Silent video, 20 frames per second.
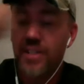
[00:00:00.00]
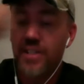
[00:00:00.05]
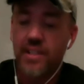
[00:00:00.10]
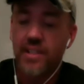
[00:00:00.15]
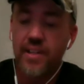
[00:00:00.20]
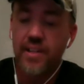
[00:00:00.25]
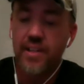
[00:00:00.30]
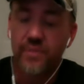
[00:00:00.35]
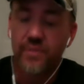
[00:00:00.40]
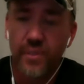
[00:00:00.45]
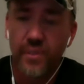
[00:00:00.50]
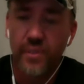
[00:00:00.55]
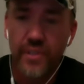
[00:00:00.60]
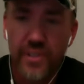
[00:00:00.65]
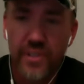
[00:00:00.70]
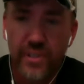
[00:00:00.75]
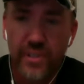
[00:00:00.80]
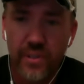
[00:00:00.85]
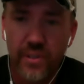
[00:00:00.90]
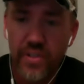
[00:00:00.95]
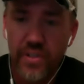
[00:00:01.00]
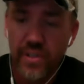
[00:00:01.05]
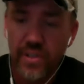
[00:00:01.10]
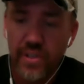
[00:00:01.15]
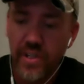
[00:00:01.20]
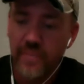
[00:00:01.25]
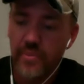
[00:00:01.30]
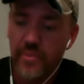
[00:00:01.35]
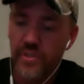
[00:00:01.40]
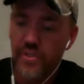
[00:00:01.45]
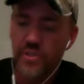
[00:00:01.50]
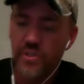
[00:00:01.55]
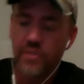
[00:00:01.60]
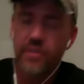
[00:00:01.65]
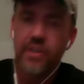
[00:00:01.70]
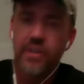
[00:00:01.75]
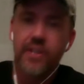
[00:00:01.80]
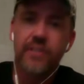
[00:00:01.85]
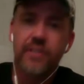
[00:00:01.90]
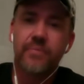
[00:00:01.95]
night. In full disclosure, I am
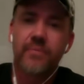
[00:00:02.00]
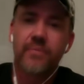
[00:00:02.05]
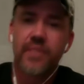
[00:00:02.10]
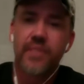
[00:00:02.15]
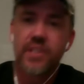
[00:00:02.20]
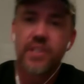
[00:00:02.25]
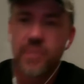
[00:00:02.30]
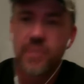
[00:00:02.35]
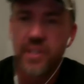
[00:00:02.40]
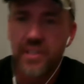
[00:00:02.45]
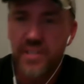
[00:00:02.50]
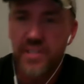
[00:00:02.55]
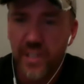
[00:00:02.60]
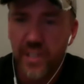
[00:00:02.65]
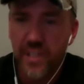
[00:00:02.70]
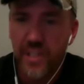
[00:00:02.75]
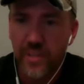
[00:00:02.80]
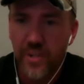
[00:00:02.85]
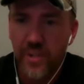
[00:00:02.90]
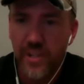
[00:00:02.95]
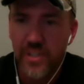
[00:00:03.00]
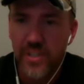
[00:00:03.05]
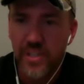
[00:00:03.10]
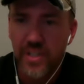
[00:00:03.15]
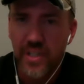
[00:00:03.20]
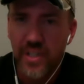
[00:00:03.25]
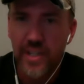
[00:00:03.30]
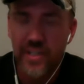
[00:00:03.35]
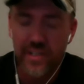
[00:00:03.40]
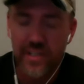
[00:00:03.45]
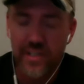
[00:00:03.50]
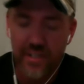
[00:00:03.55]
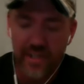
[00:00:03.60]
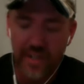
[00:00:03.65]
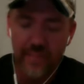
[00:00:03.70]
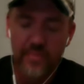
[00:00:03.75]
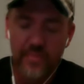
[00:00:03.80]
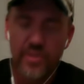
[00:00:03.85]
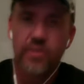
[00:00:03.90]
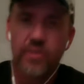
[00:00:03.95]
enjoying. Speaking of celebration, last night I
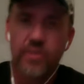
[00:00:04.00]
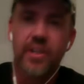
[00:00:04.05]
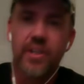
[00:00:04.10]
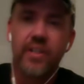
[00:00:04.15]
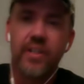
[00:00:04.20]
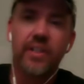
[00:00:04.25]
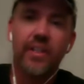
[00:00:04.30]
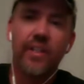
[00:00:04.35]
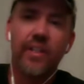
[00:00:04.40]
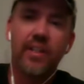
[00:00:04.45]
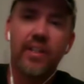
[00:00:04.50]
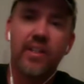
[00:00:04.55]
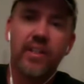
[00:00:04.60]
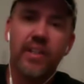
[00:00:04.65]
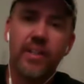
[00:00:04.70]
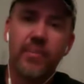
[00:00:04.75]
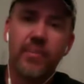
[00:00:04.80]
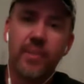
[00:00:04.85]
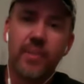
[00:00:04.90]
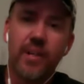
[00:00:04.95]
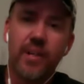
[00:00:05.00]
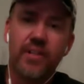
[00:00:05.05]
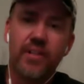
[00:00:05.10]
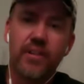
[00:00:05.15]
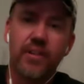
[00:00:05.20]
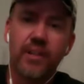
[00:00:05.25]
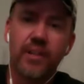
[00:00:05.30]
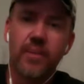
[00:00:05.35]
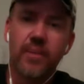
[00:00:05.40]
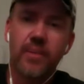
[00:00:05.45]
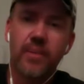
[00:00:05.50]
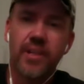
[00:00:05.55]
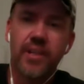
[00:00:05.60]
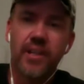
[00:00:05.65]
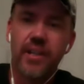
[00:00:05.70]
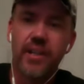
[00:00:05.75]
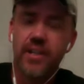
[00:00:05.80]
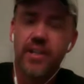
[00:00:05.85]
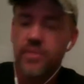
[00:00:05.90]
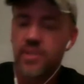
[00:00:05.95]
am enjoying a Mike's Hard Lemonade
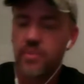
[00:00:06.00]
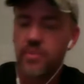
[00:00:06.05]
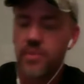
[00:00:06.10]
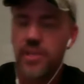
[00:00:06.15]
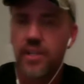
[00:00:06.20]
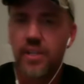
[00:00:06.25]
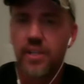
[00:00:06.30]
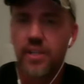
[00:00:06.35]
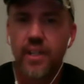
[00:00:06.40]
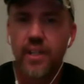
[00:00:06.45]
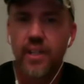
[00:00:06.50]
as we speak